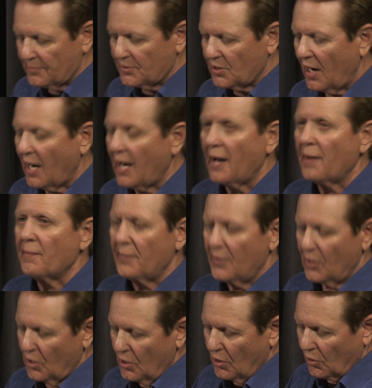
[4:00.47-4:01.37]
time
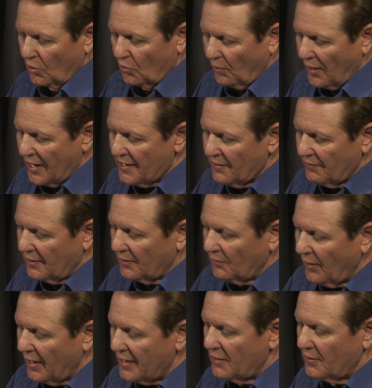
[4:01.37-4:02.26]
greater and
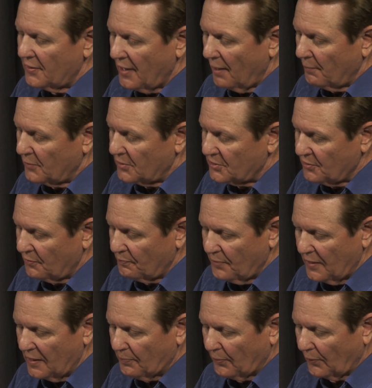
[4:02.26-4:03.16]
greater numbers of
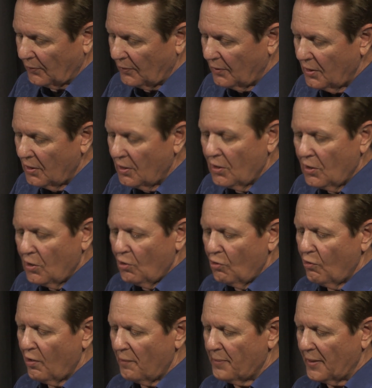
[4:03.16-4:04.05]
people
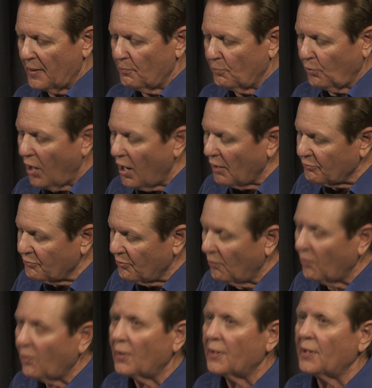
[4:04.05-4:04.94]
who have been brought
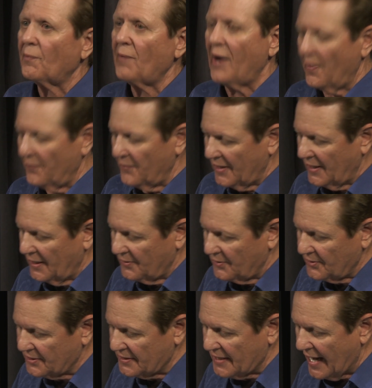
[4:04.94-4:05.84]
forward around the
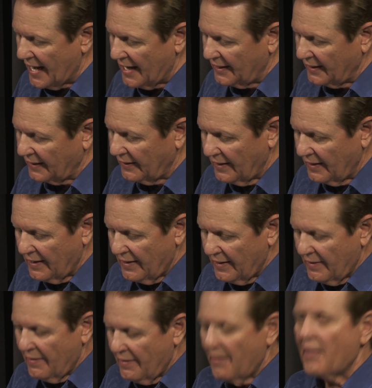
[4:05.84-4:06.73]
understanding
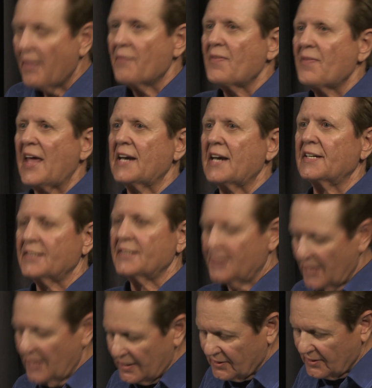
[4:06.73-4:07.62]
that it is
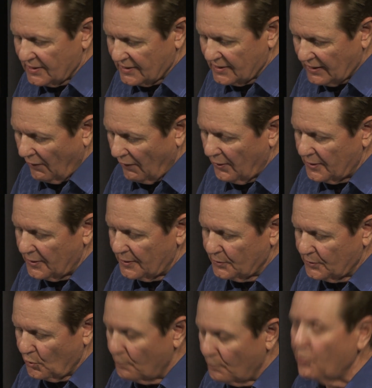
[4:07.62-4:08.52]
necessary
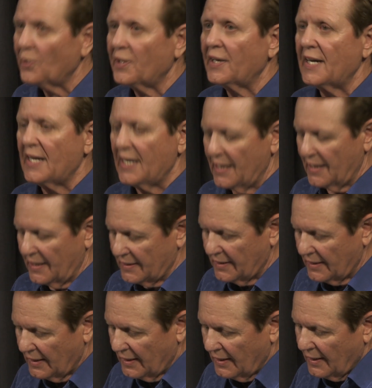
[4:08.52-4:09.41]
to put an end
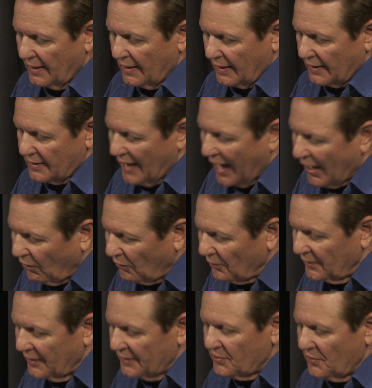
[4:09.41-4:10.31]
not
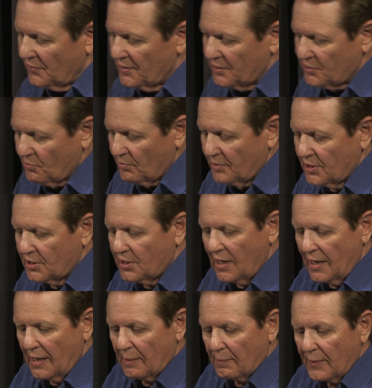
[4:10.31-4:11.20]
only to this
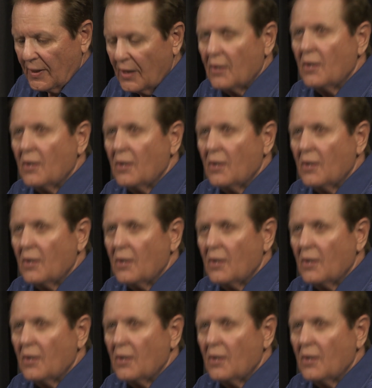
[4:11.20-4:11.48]
regime,